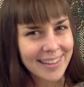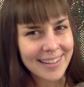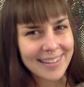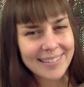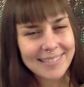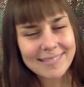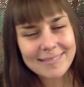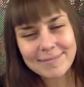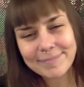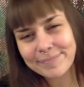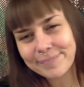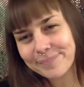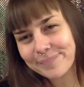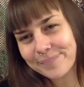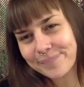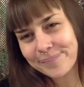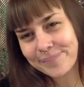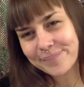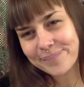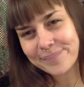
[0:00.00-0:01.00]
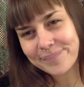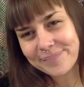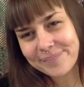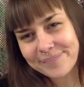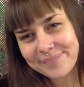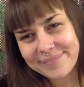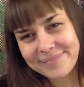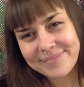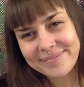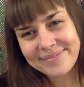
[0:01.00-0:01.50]

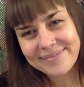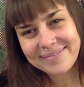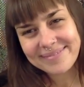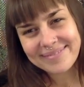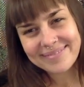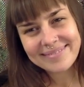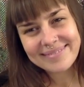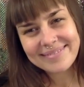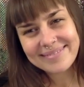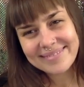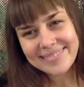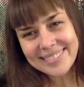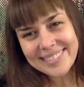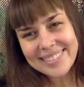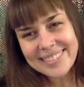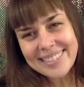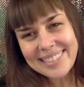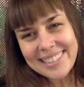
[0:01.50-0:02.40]
(no one is talking)